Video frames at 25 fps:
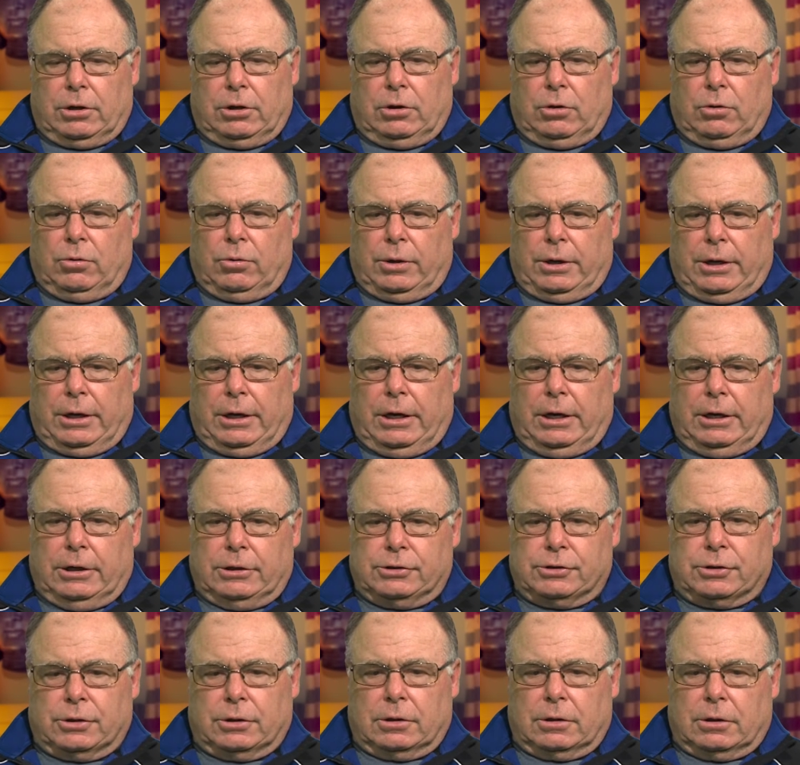
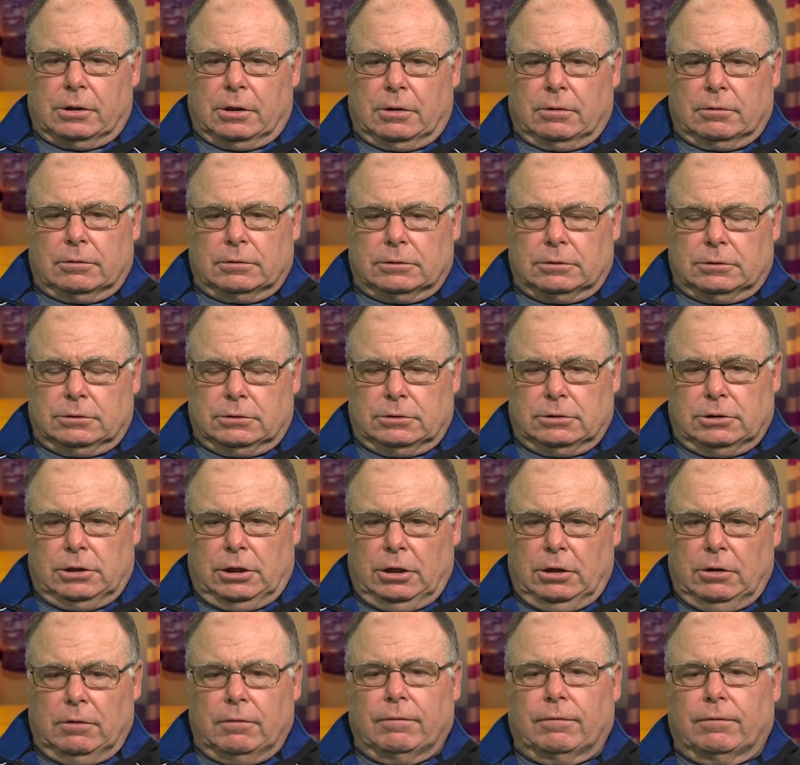UNH and I was
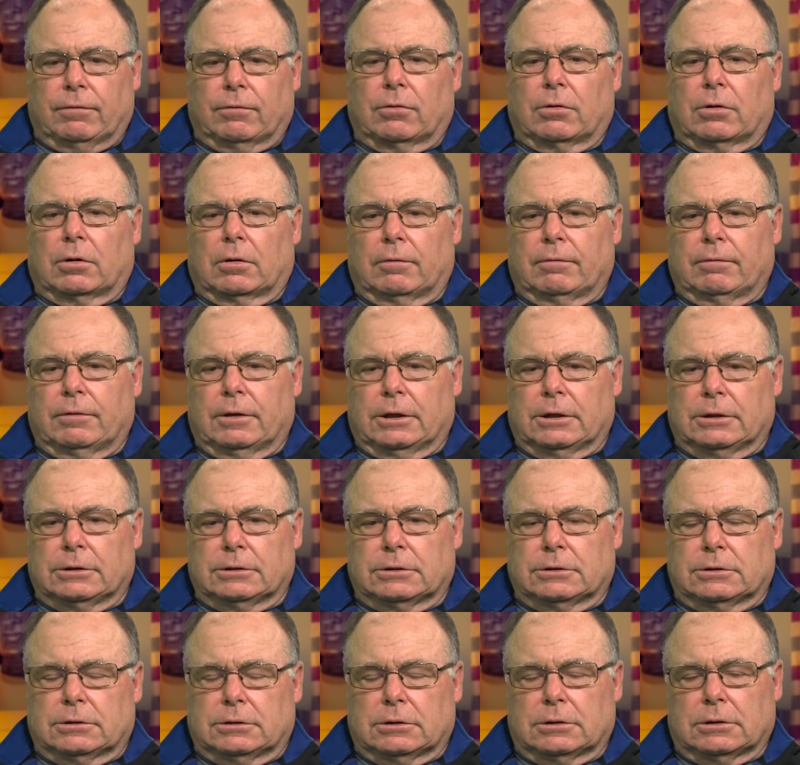skied 4
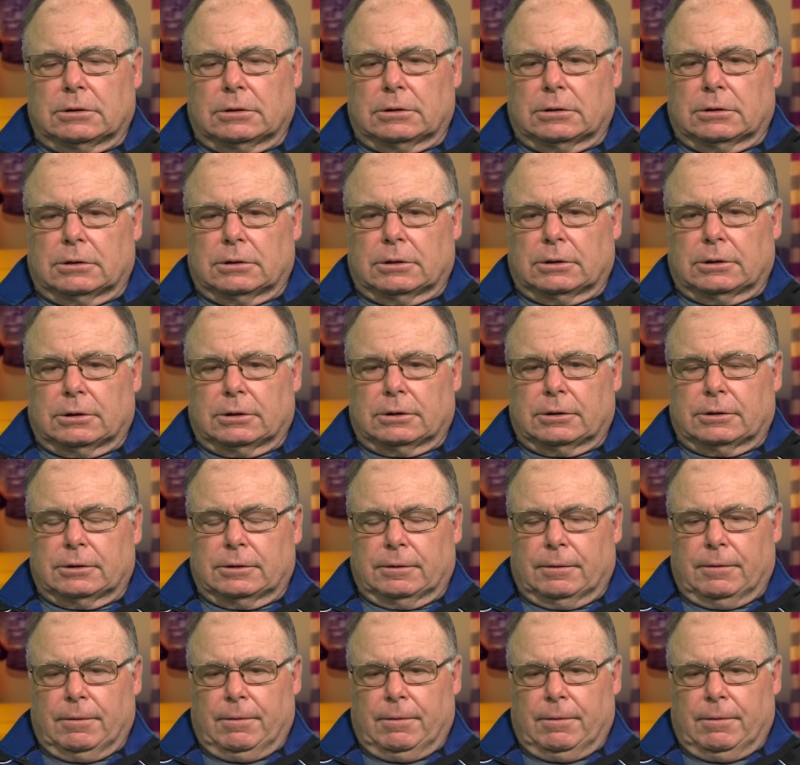events and had